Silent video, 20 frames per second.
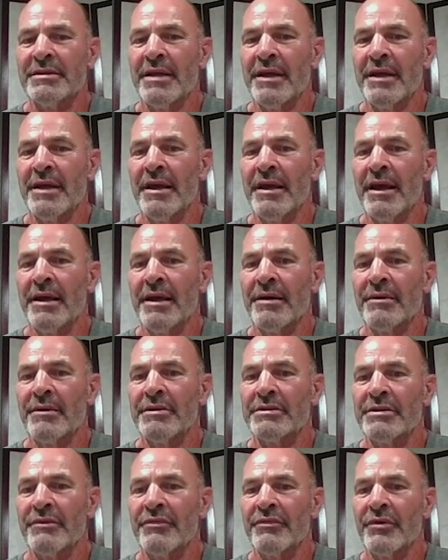I
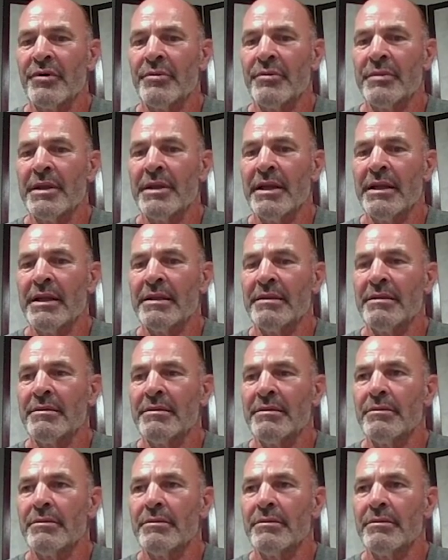always affirm that